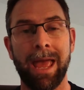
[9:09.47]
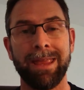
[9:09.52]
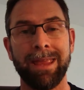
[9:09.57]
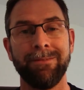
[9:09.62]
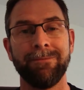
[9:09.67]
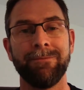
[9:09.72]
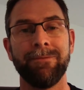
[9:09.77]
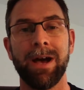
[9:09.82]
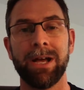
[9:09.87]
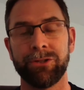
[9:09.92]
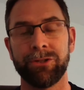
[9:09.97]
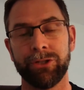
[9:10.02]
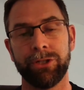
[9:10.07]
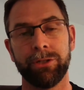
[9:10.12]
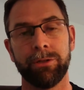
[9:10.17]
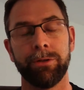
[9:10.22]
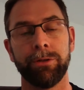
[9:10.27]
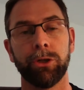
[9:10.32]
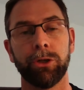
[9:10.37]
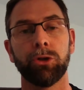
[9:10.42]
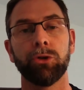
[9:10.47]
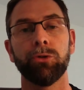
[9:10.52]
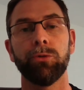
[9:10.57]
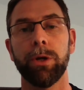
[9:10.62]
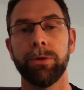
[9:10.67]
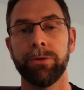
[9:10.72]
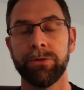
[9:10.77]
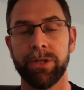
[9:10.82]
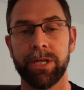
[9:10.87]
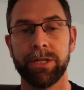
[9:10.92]
avascular
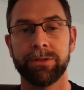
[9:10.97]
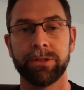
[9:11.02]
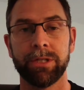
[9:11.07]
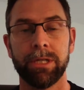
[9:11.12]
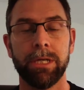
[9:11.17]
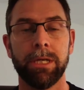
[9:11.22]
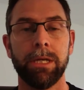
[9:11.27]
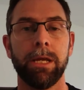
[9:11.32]
necrosis.